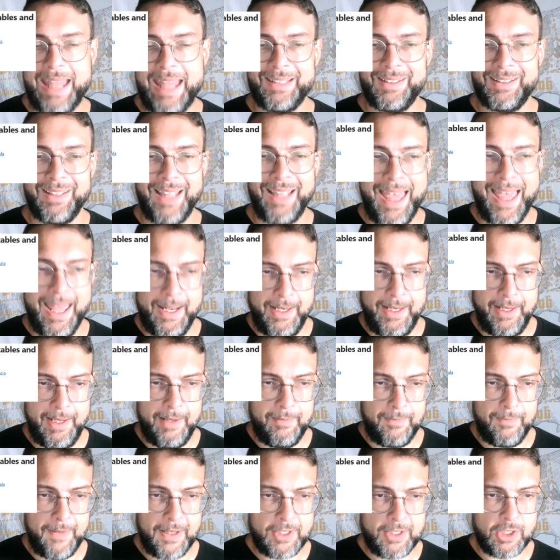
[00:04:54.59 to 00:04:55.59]
and Lead
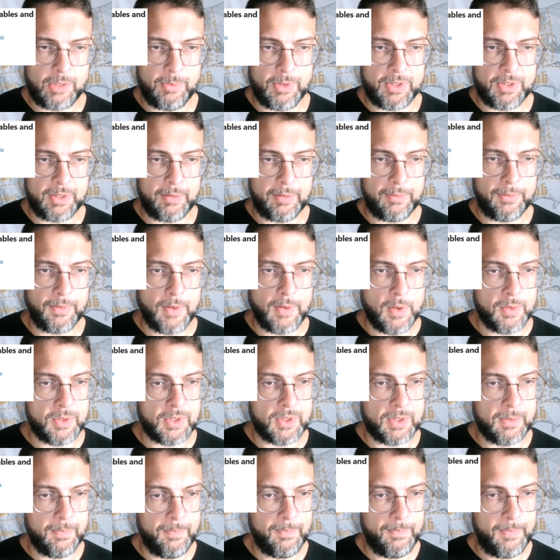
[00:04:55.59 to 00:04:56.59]
in Vegetables and
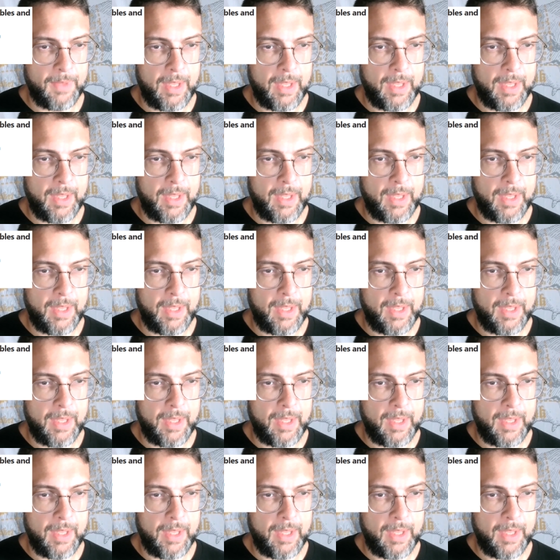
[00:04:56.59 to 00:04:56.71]
Fruits.